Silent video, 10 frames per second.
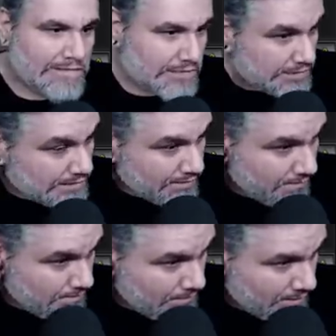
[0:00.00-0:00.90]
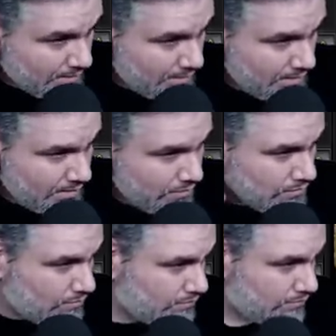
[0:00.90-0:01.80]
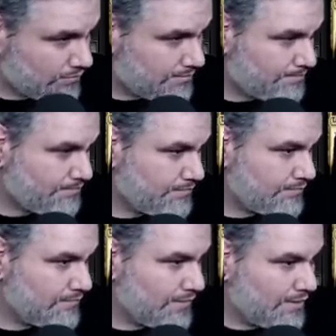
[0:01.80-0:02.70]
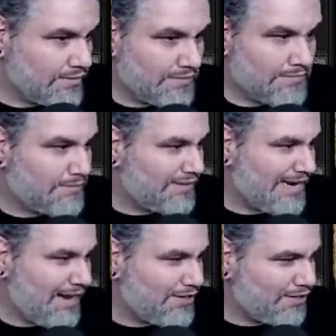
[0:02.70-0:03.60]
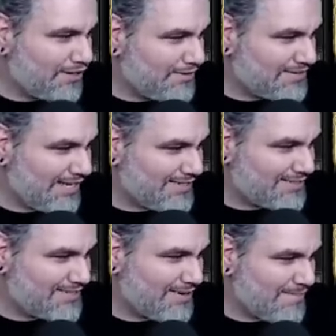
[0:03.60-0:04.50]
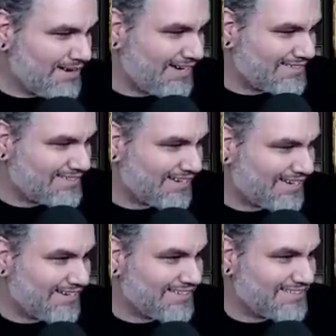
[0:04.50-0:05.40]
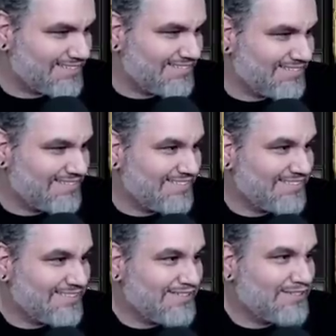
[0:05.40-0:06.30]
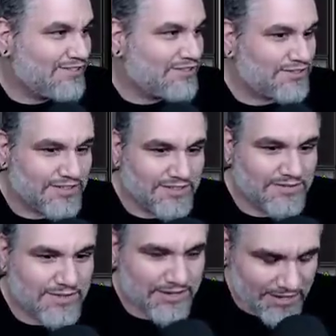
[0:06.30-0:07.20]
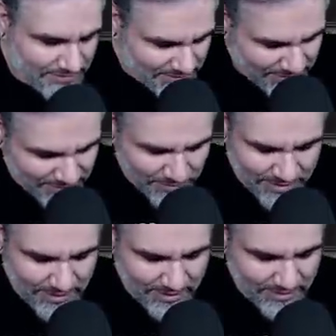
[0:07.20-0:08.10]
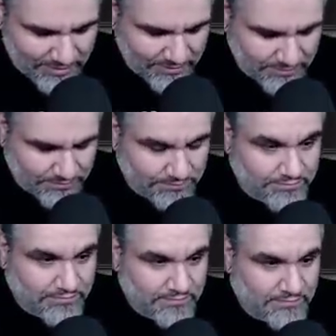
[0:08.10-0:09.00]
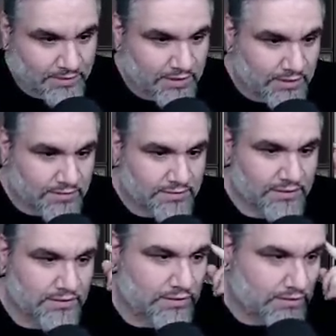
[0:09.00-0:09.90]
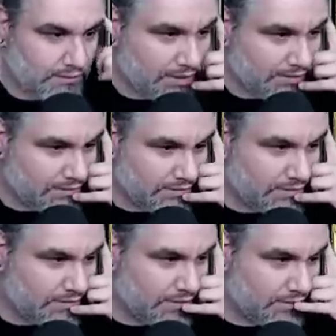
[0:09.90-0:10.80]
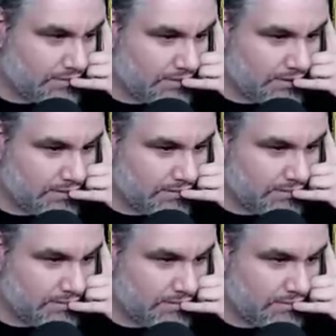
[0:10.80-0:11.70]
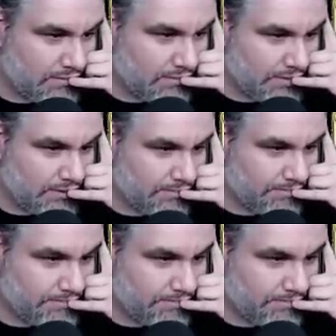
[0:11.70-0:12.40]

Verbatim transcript: Sitting by the oar. But now your goose has summoning sickness. It's true. We know they have Seal Away in hand. Seal away, seal away, seal away.